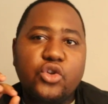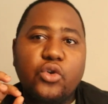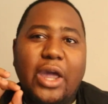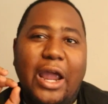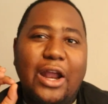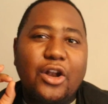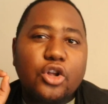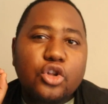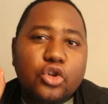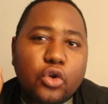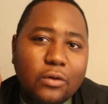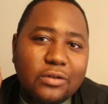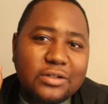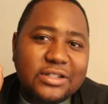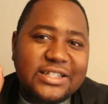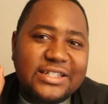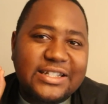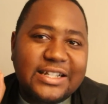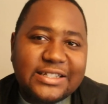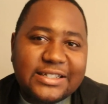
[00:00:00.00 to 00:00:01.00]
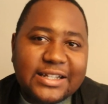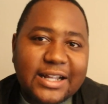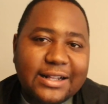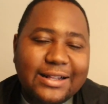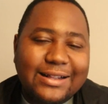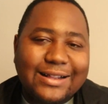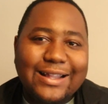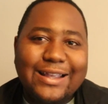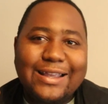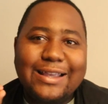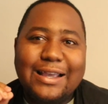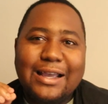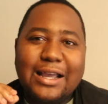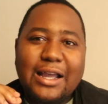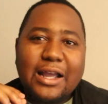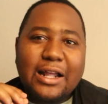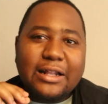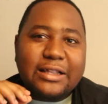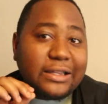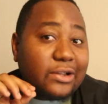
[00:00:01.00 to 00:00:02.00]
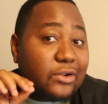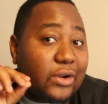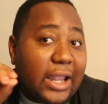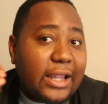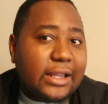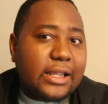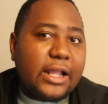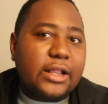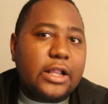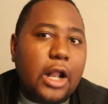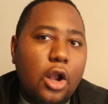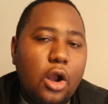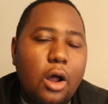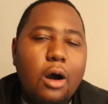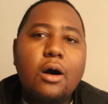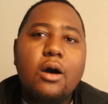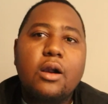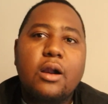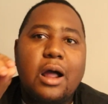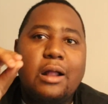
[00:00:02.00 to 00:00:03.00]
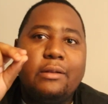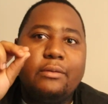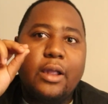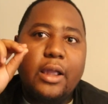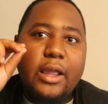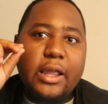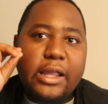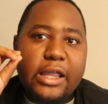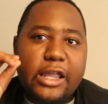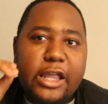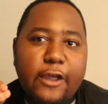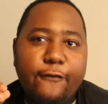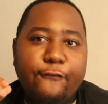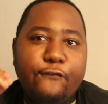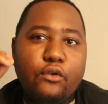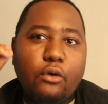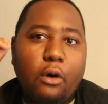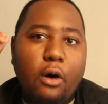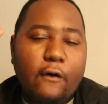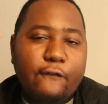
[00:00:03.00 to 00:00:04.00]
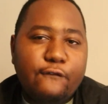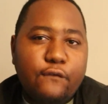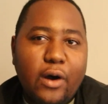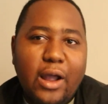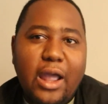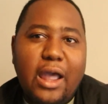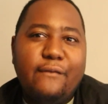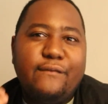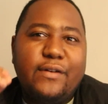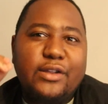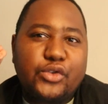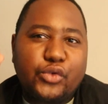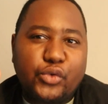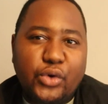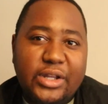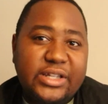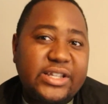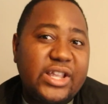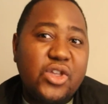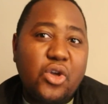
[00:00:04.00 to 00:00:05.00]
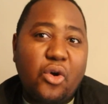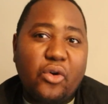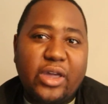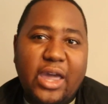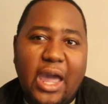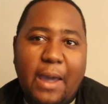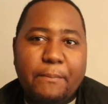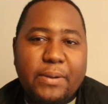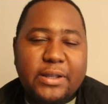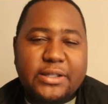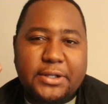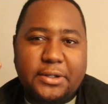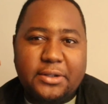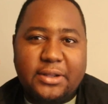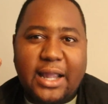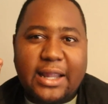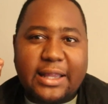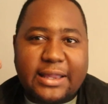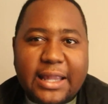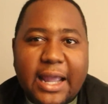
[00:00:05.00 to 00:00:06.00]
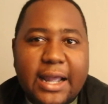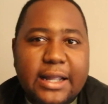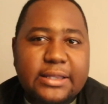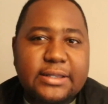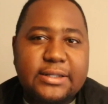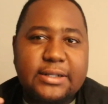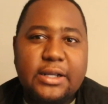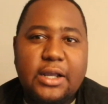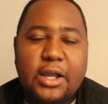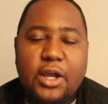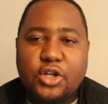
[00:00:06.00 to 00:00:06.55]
You cannot consistently trade in the long run if you're forever treating your capital like that.